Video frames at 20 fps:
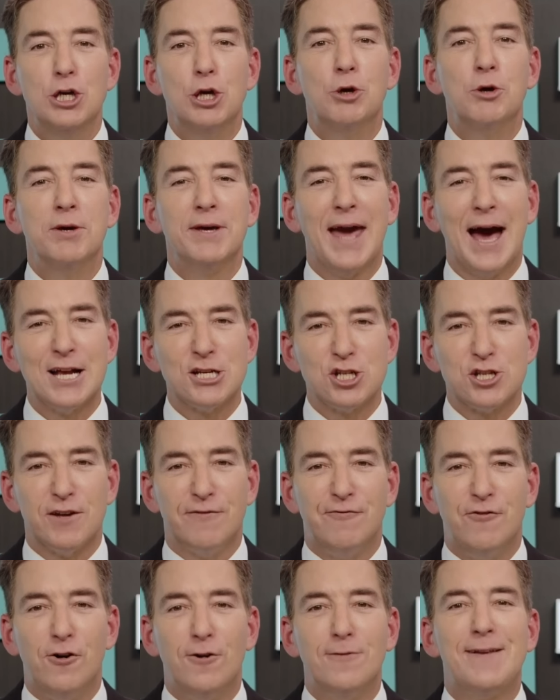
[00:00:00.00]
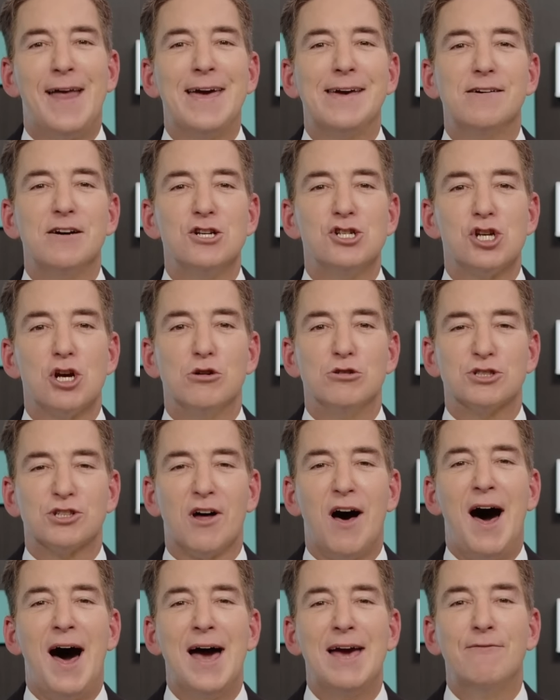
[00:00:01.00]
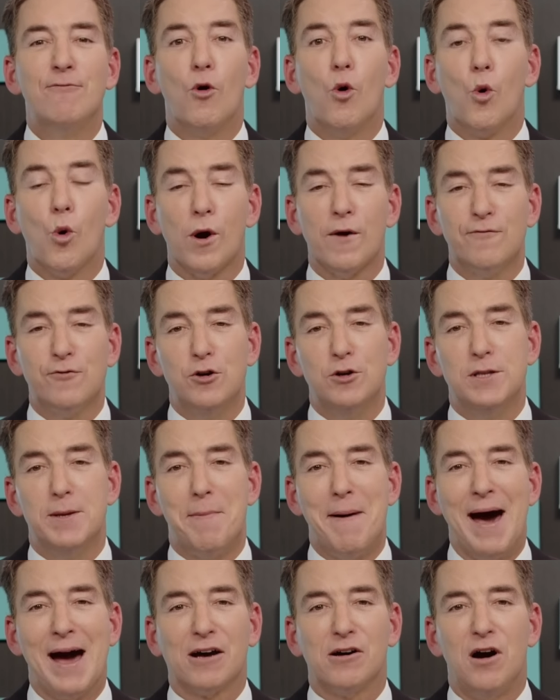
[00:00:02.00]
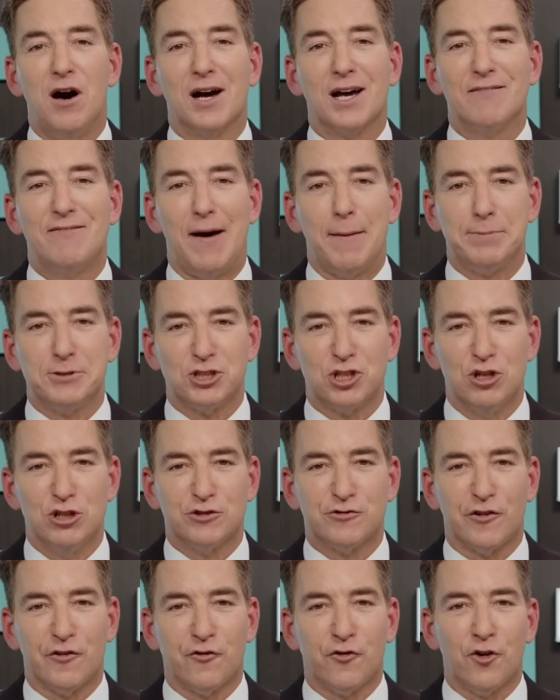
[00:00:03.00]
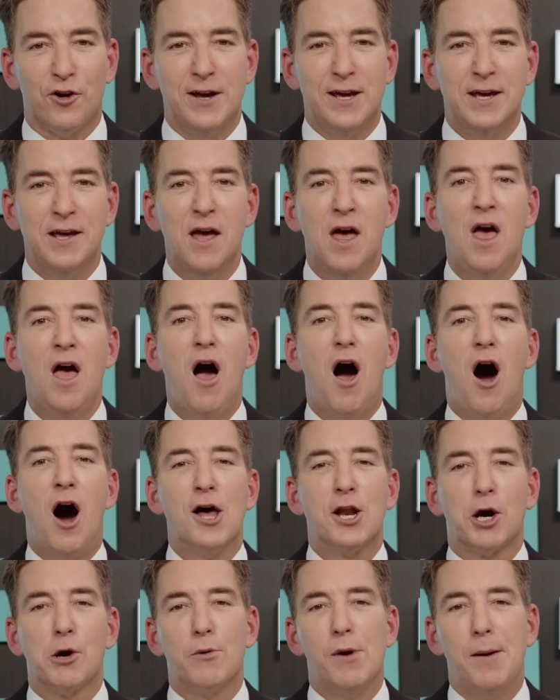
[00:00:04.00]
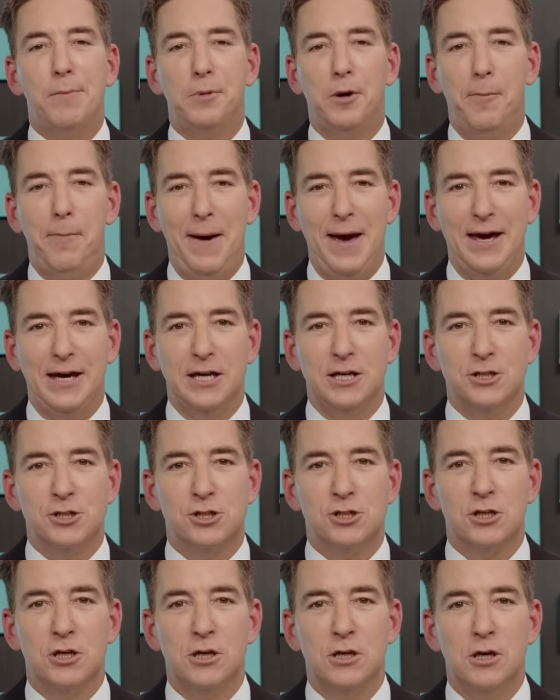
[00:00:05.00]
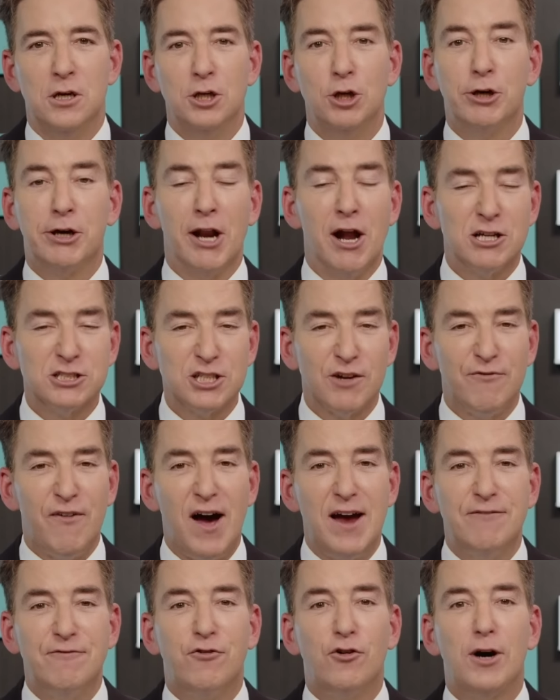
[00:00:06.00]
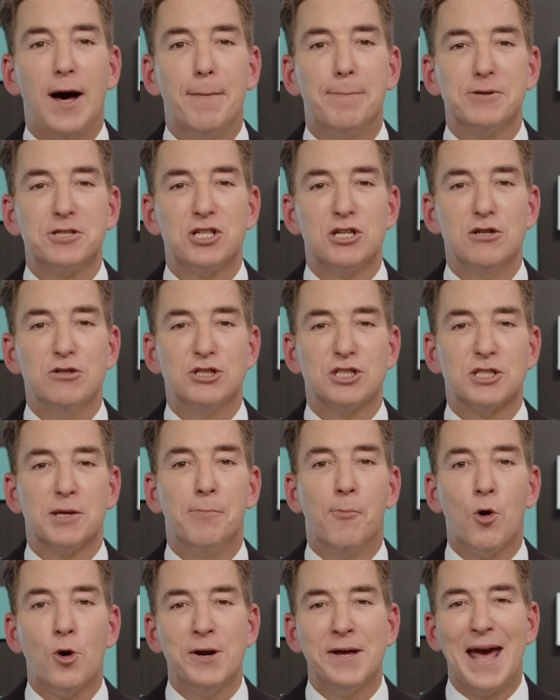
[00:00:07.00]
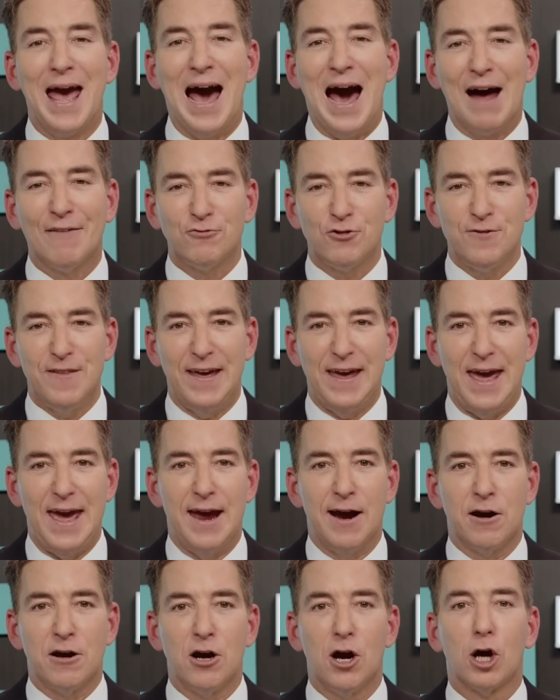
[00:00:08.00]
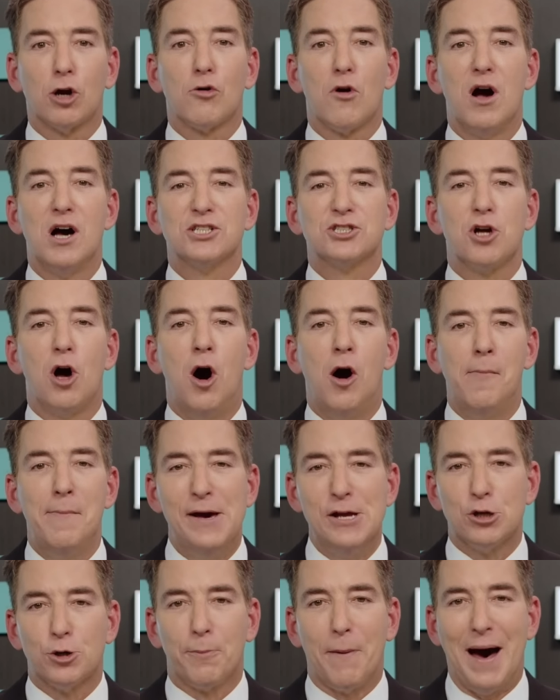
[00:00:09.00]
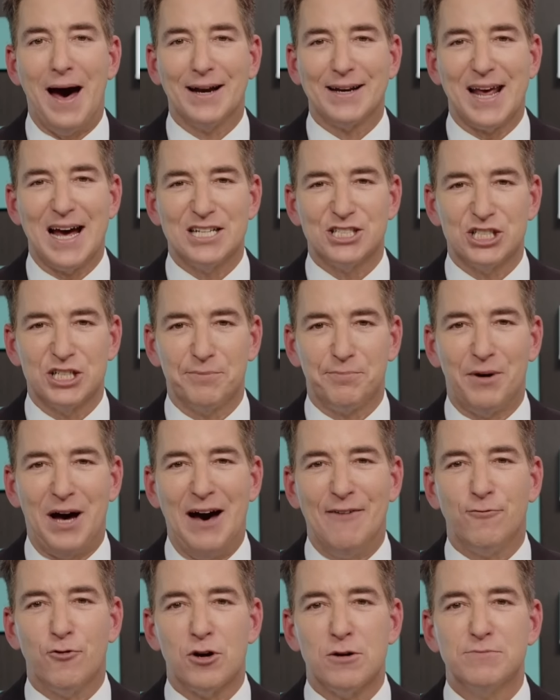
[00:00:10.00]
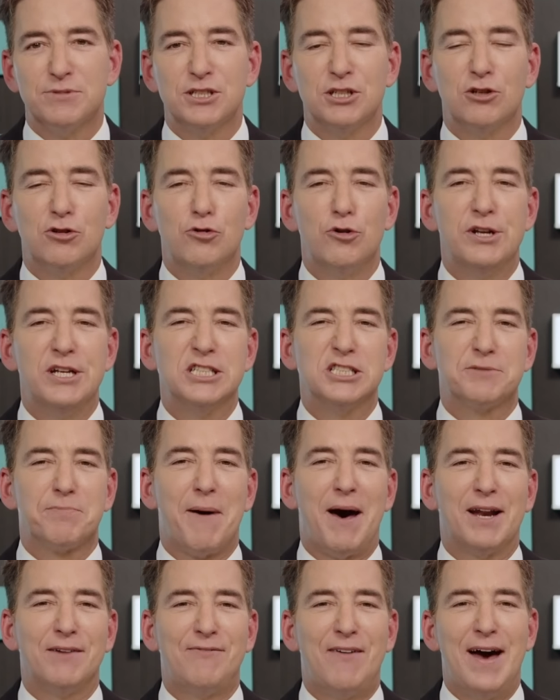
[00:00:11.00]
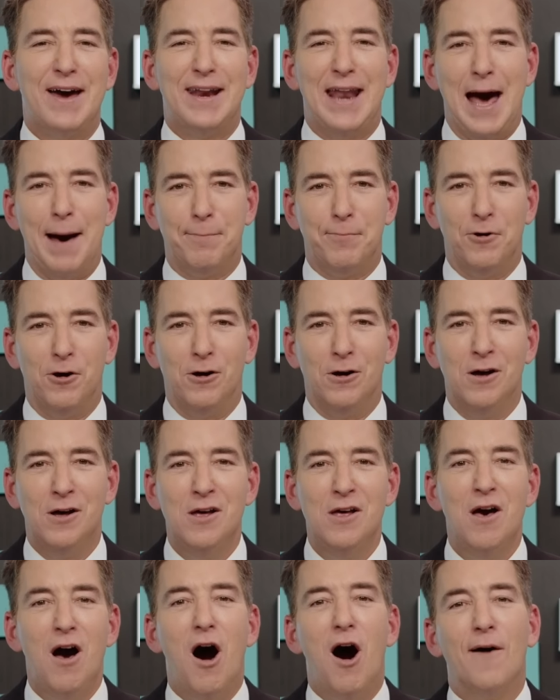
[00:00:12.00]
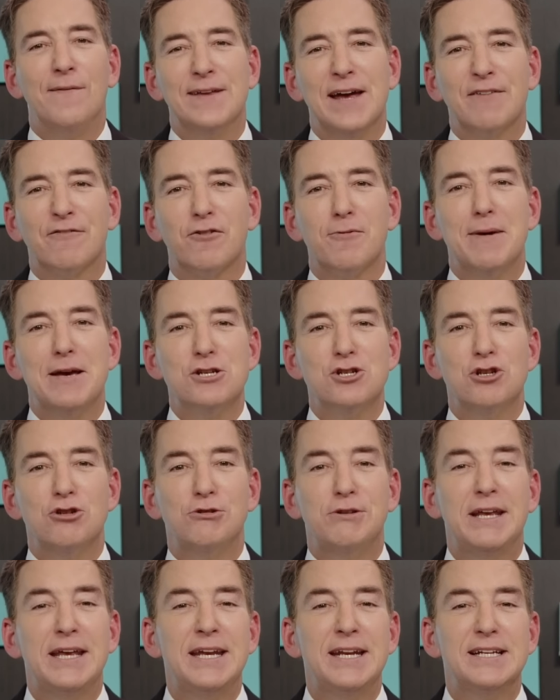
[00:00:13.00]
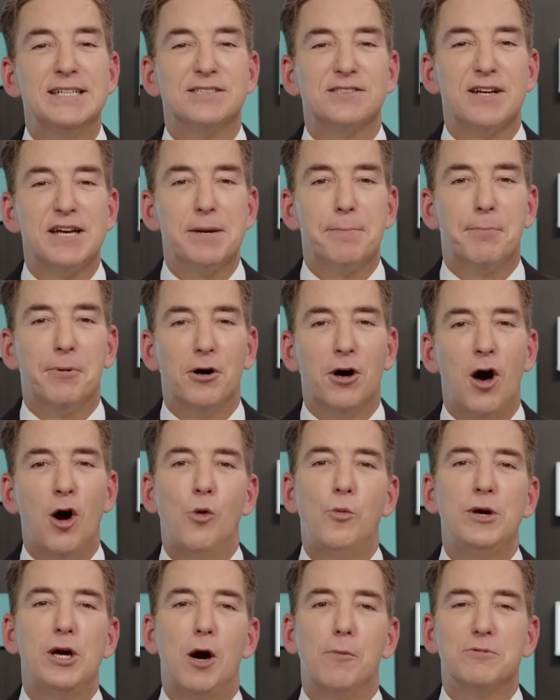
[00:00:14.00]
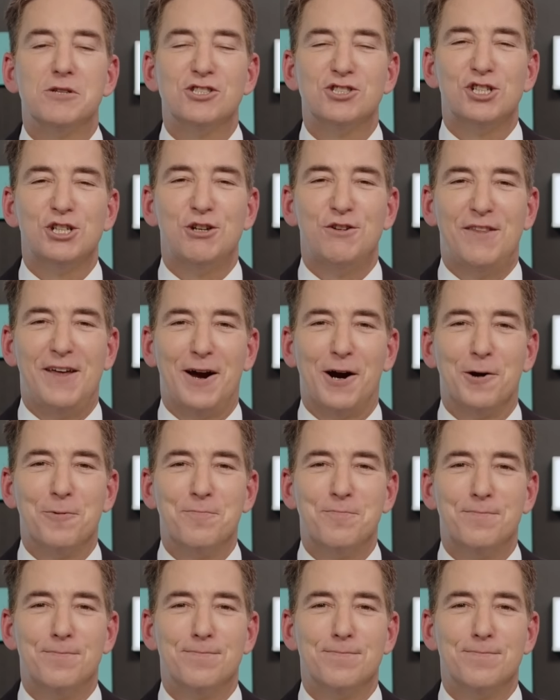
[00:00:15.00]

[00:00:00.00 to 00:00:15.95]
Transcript: You can catch the full nightly shows live or view the backlog of episodes for free on our Rumble page. You can also find full episodes the morning after they air across all major podcasting platforms, including Spotify and Apple. All the information you need is linked below. We hope to see you there.